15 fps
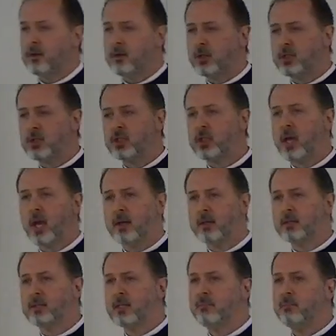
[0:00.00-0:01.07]

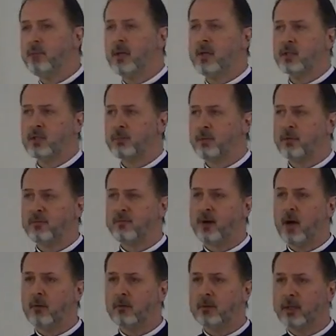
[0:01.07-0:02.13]
Christianity means
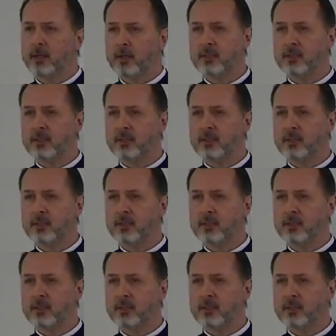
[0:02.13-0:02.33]
profoundly.